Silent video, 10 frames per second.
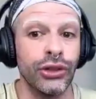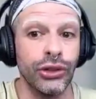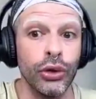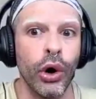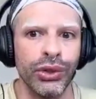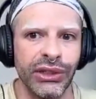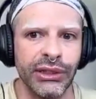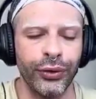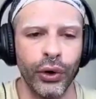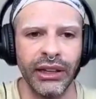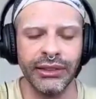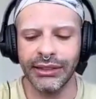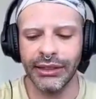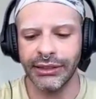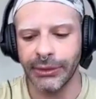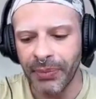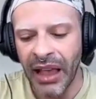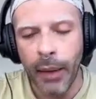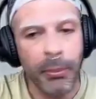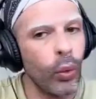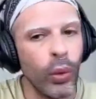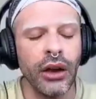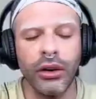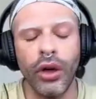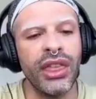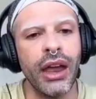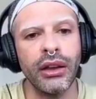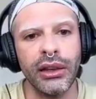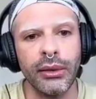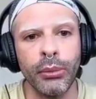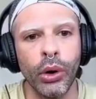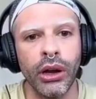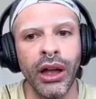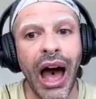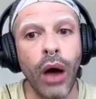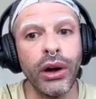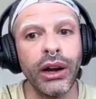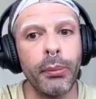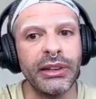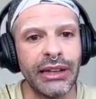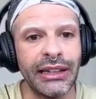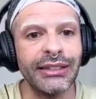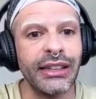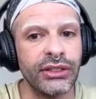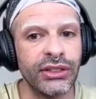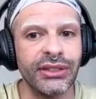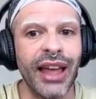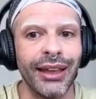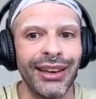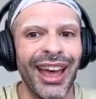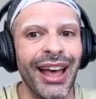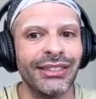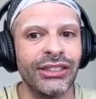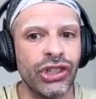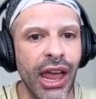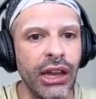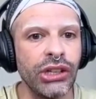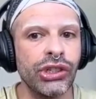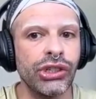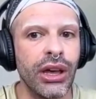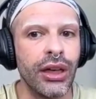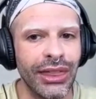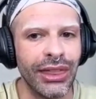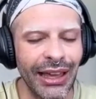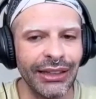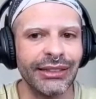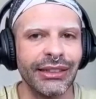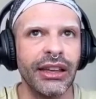neuroses, for instance. But we are not there anymore. Our capitalistic society has changed things